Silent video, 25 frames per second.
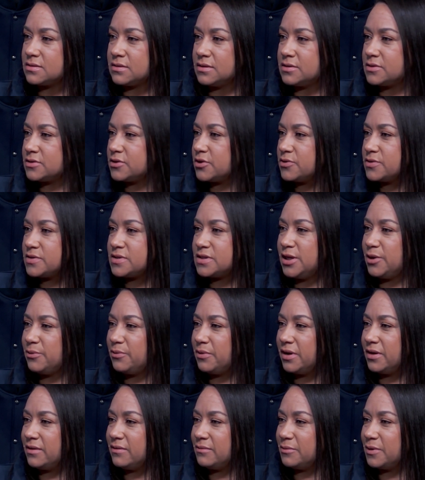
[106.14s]
Let's go see
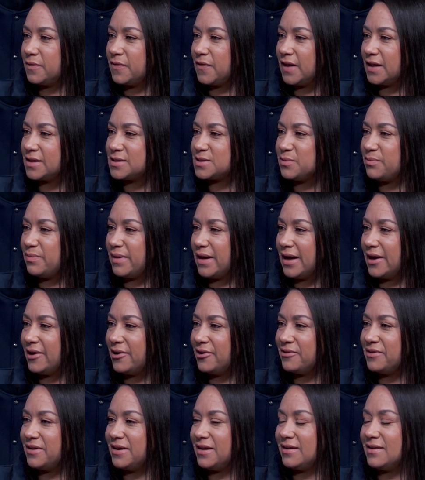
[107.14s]
what that's
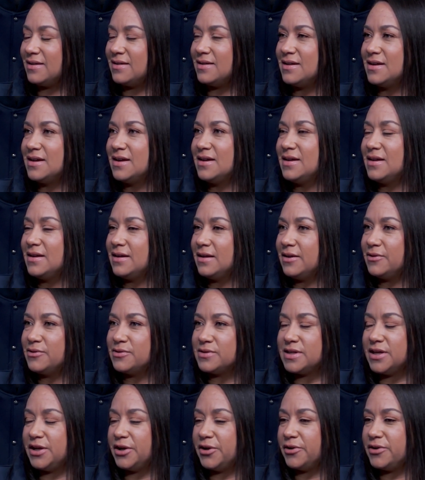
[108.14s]
about. And,
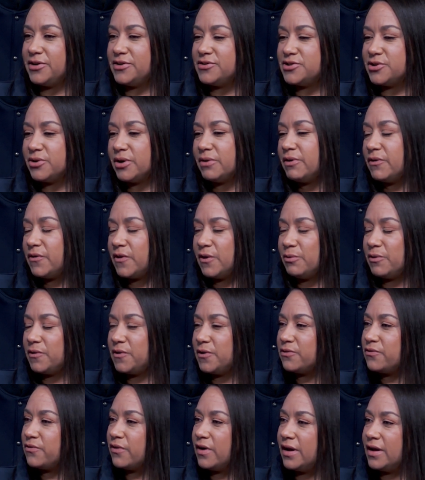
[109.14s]
you do everything with
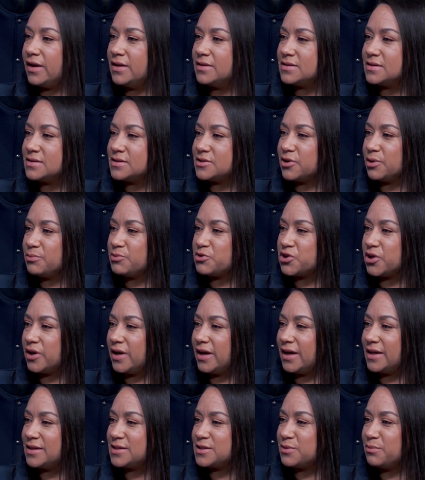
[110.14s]
your friends. And so I'm sure I
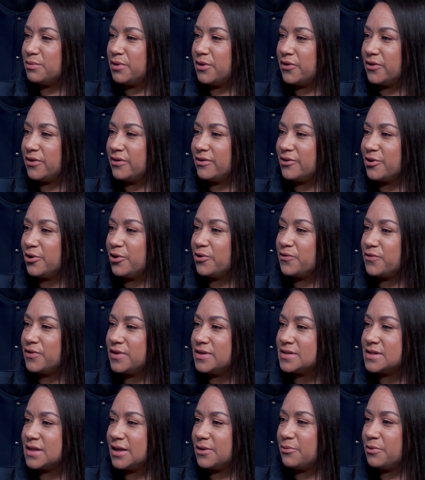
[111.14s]
had some other
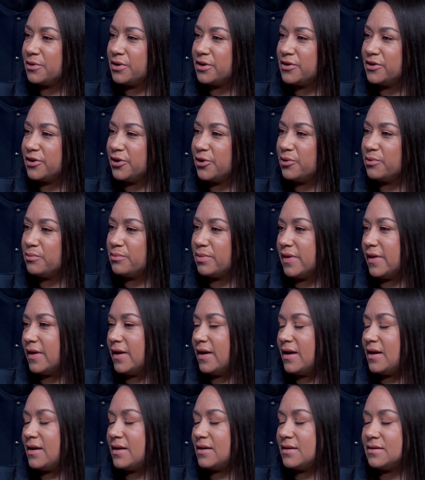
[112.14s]
girlfriends that wanted to go and
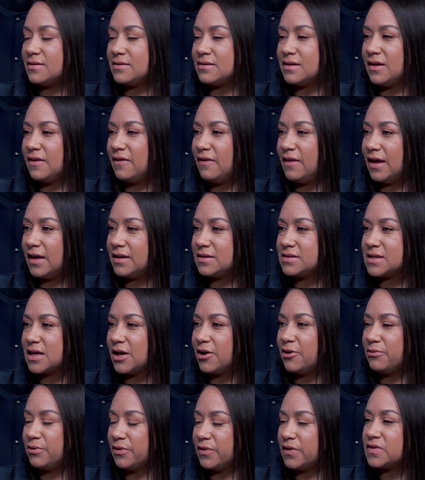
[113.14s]
play. And that's
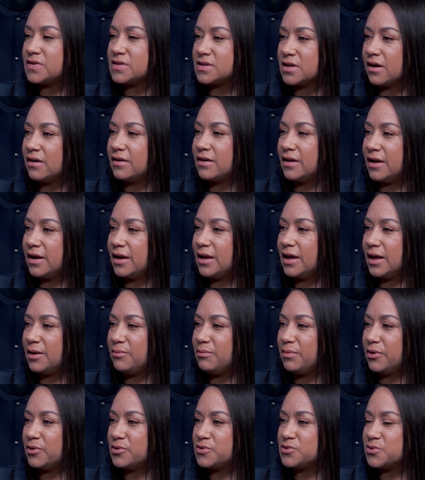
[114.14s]
how it really started at
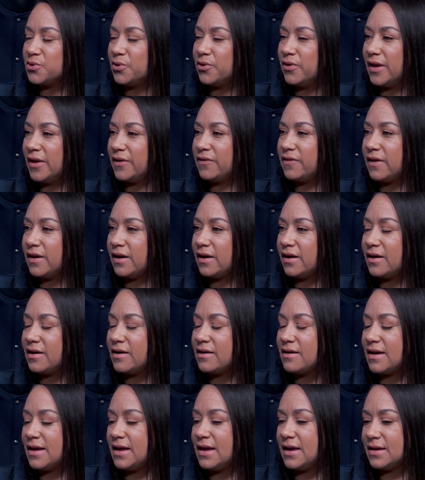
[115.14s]
middle school out
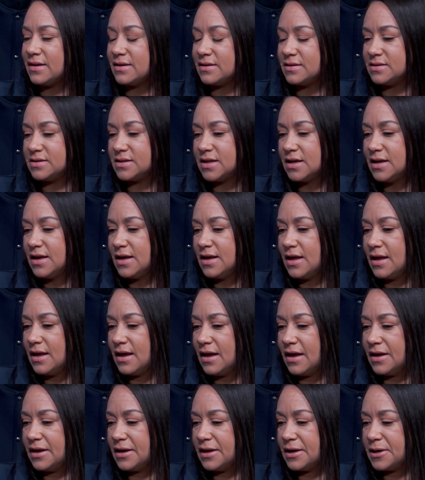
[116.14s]
there. And,
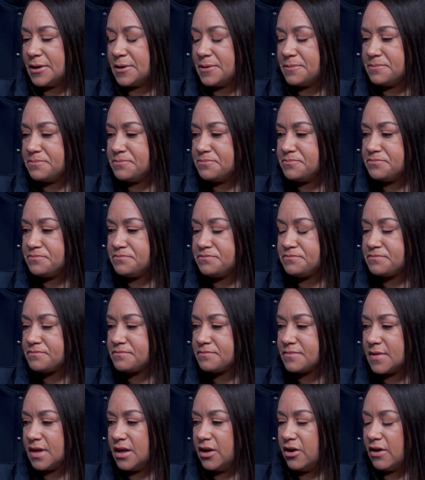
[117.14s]

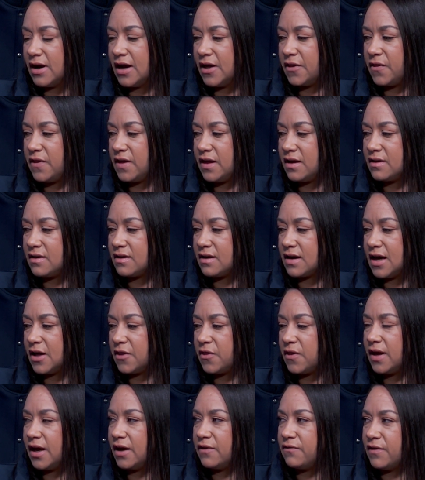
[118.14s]
I
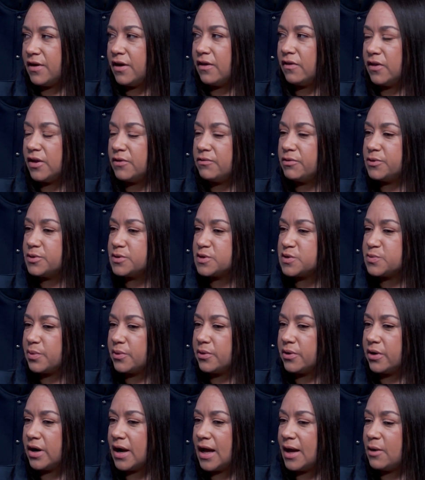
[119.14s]
think I fell in love with the
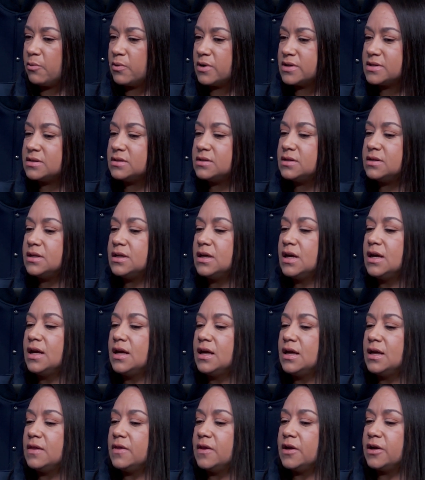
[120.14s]
sport. I wasn't,
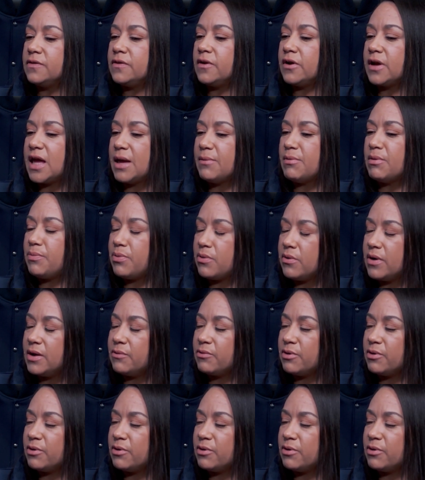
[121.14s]
there came a point